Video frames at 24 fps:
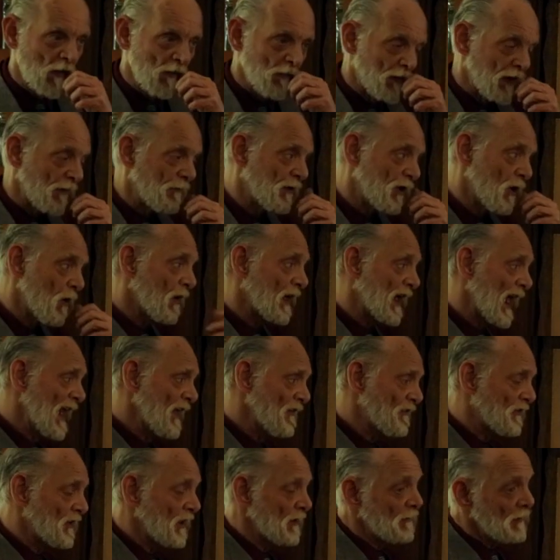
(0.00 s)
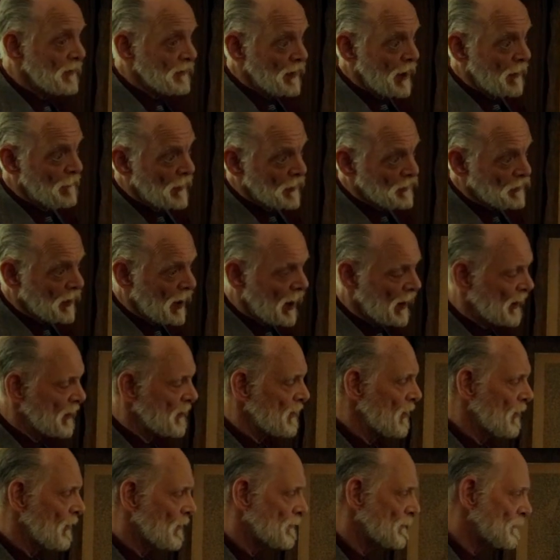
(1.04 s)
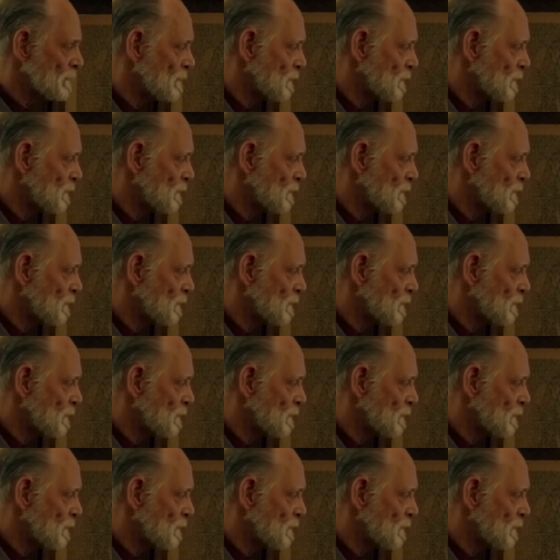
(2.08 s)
But if you go against it, there's not much God can do.